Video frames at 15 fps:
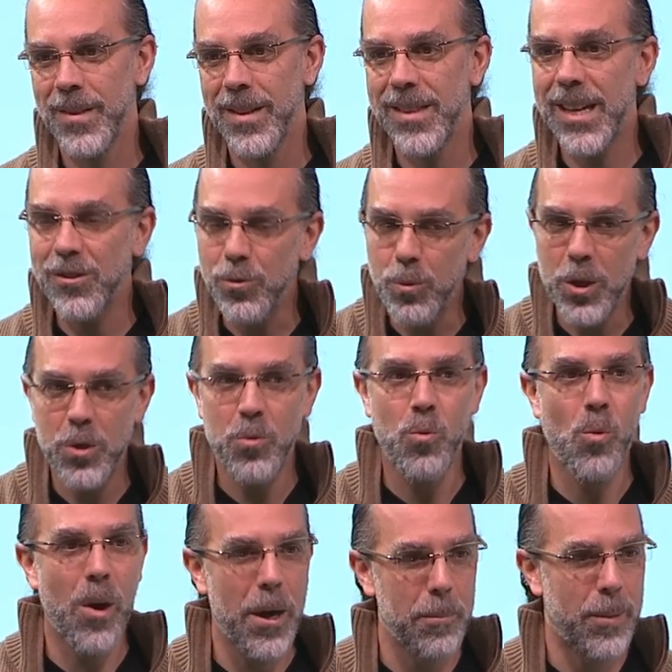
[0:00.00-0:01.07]
That's what you
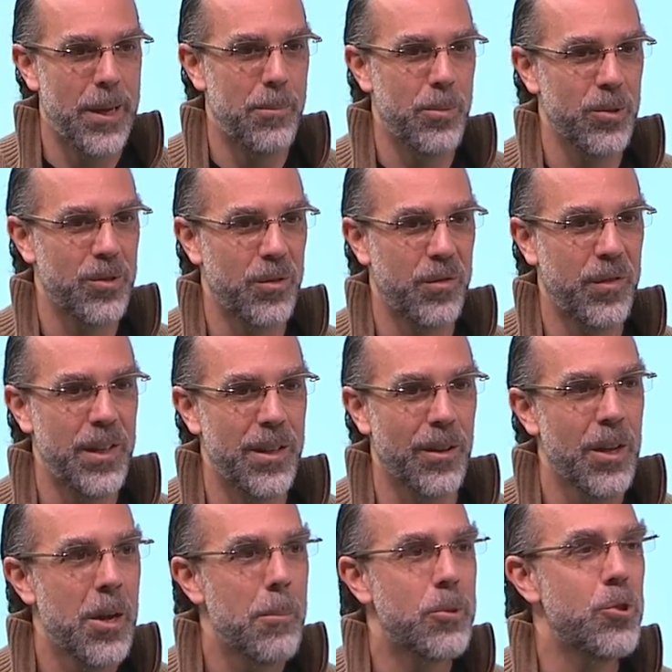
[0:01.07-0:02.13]
want people to
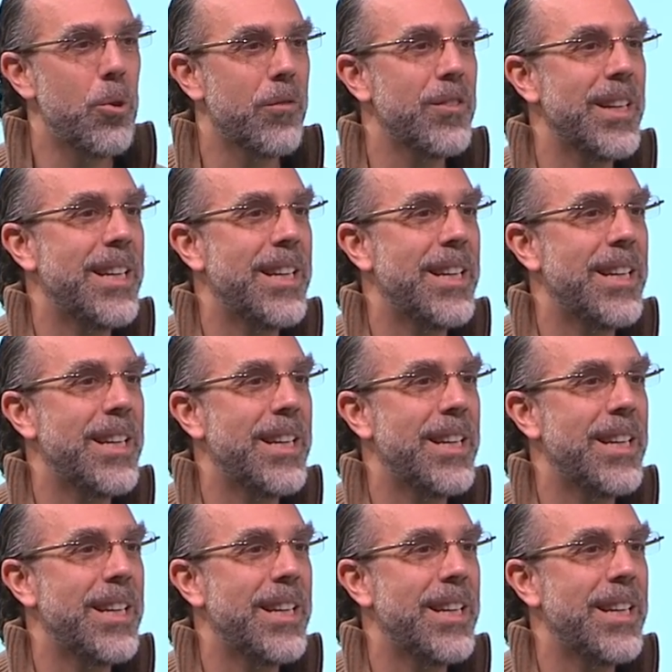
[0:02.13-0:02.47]
feel, but you have to